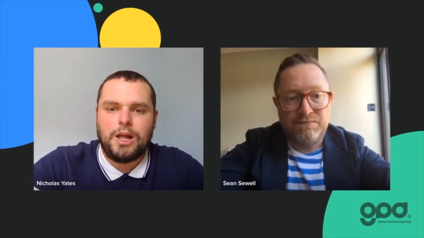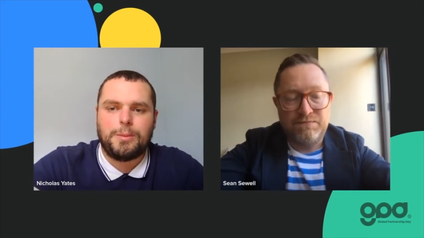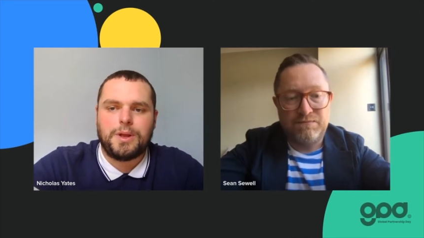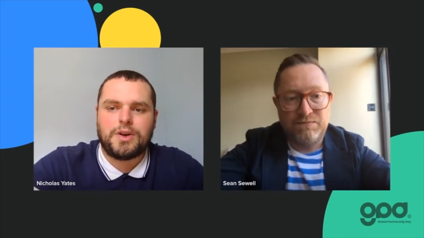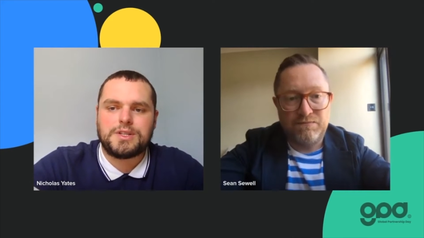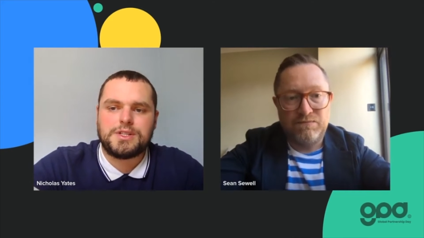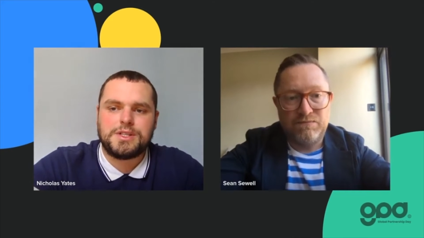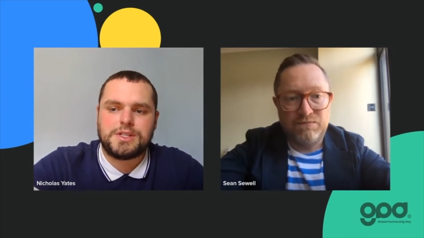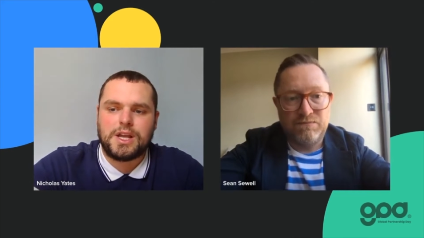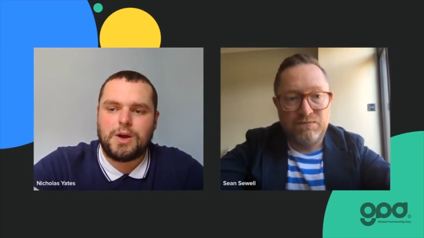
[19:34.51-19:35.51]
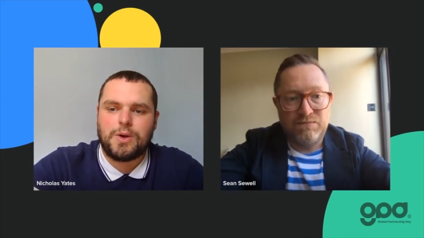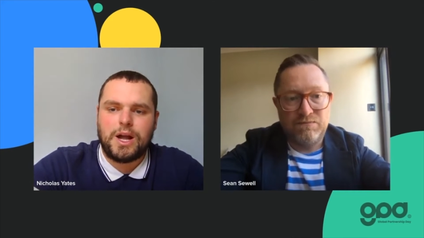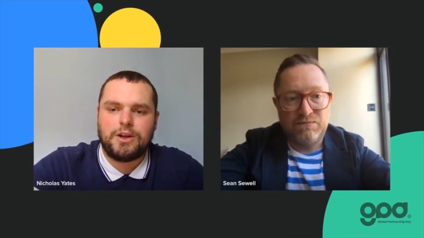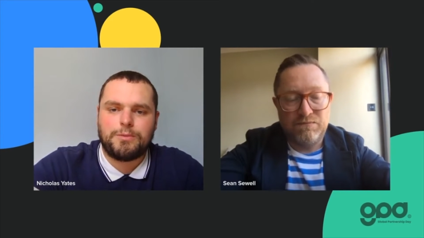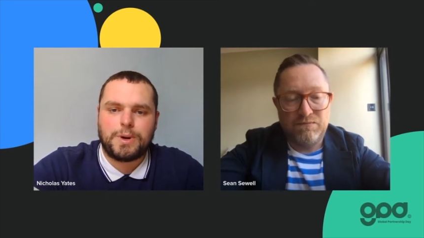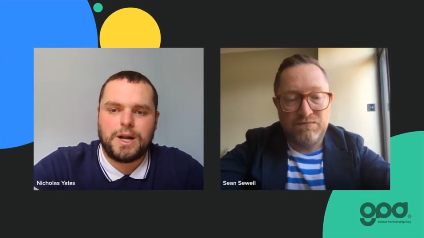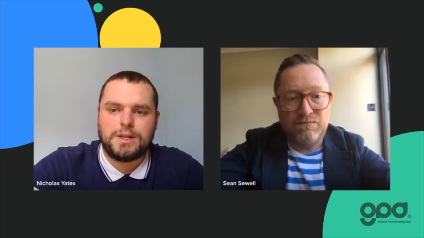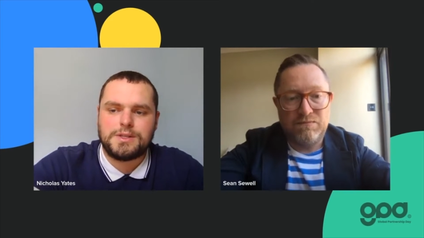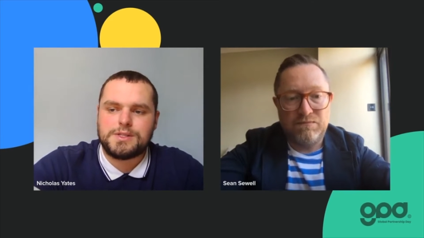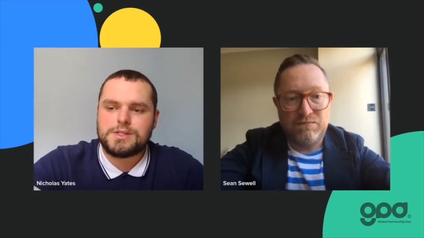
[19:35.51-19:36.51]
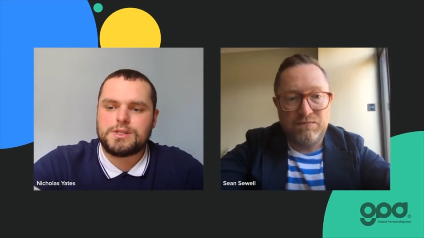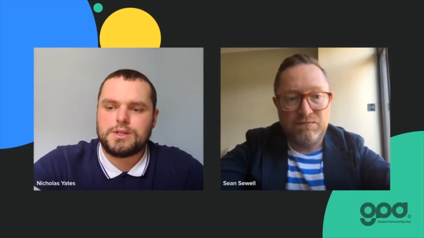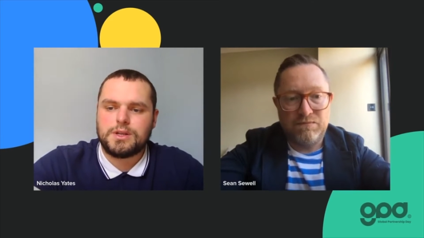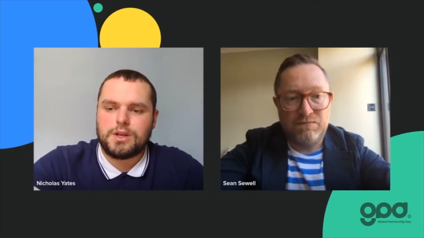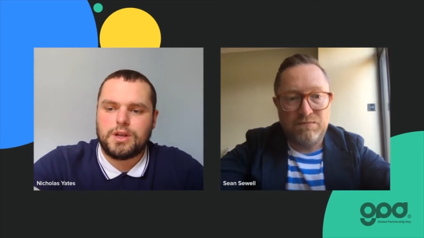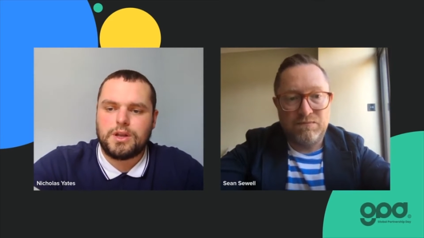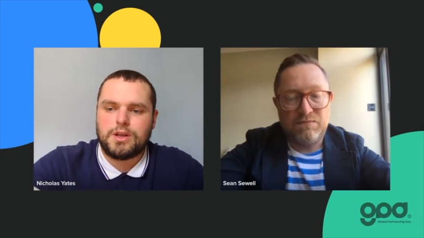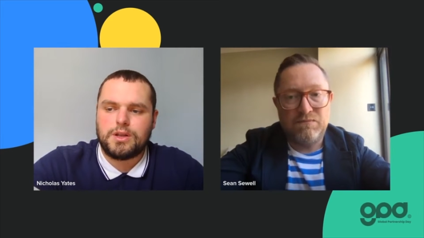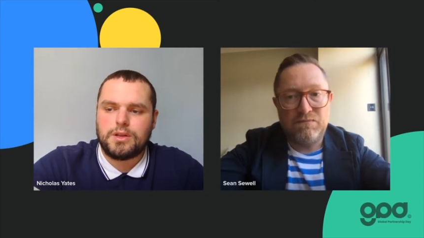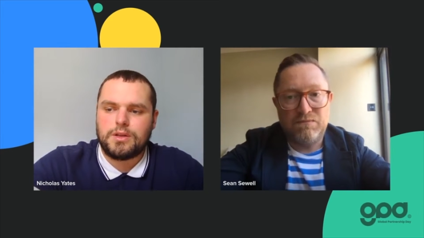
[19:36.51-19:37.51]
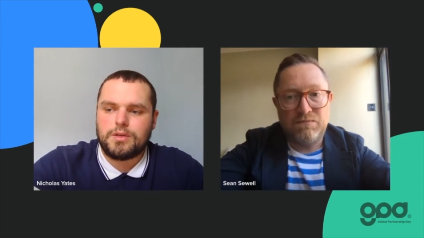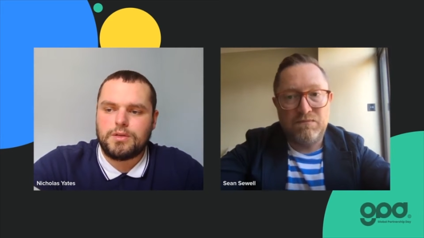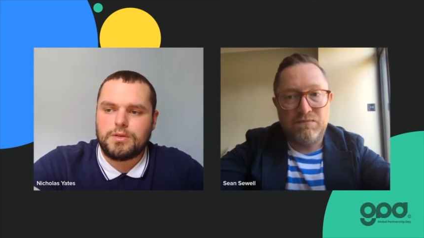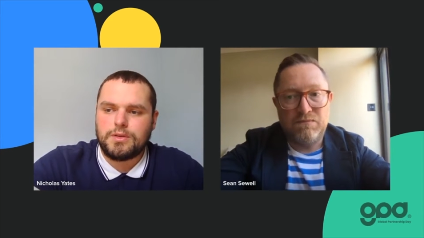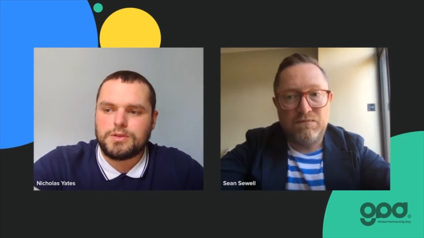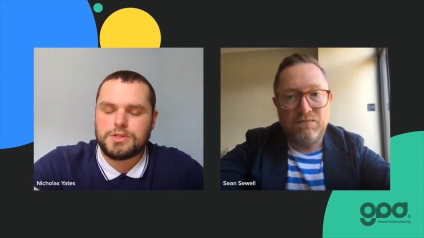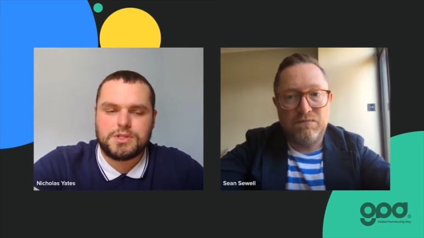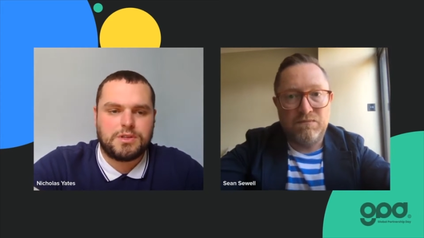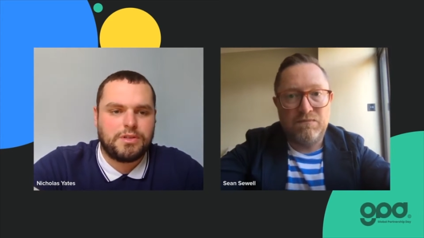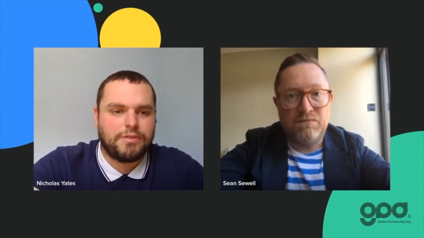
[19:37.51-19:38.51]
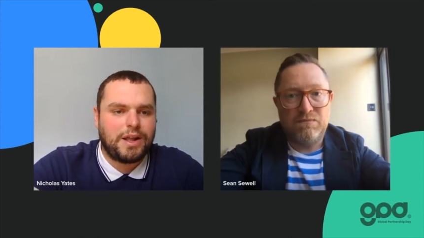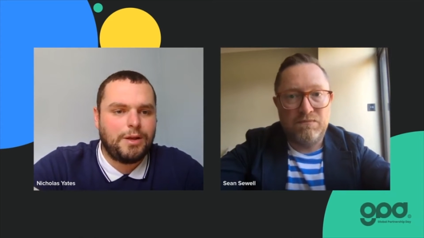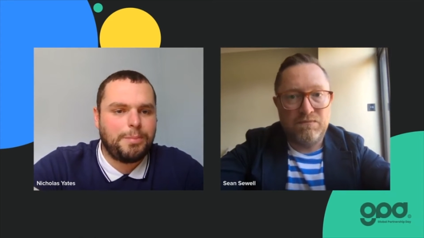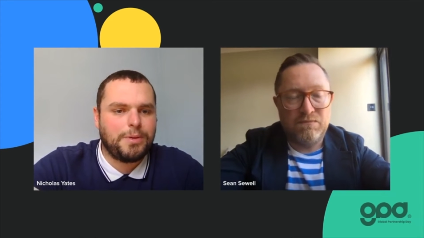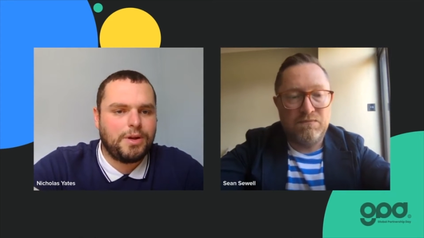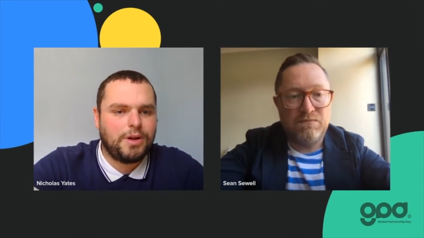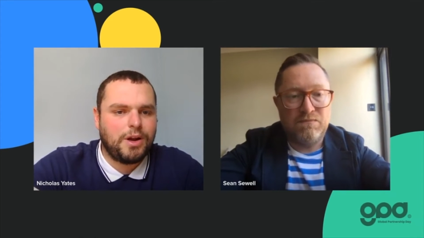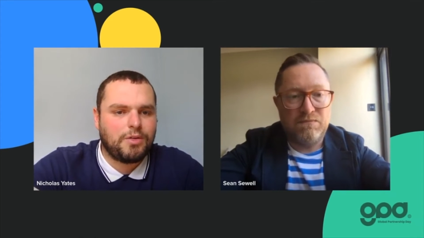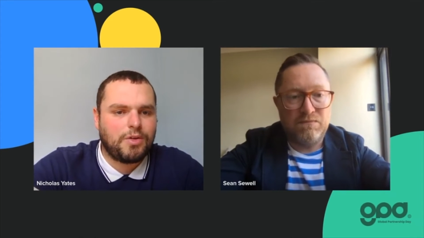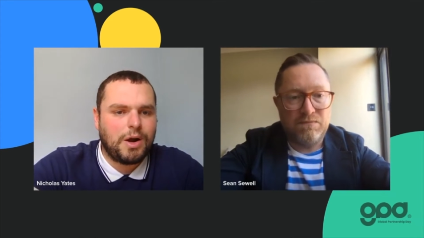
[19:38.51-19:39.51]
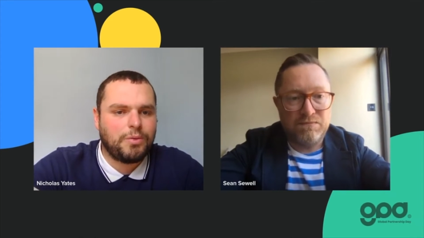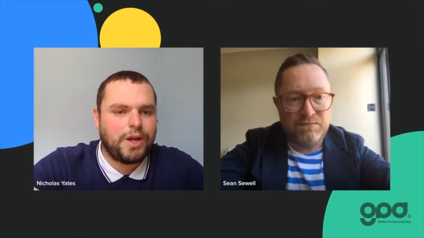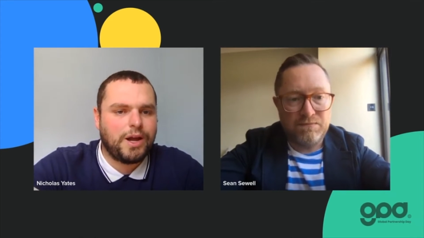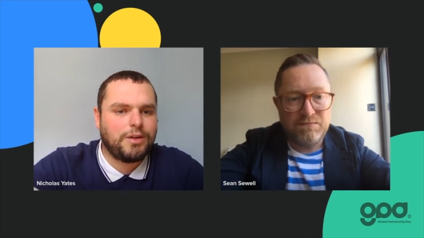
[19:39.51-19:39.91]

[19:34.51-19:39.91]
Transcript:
Speaker 1: it'll be interesting to see how kind of brands can just develop uh, around that.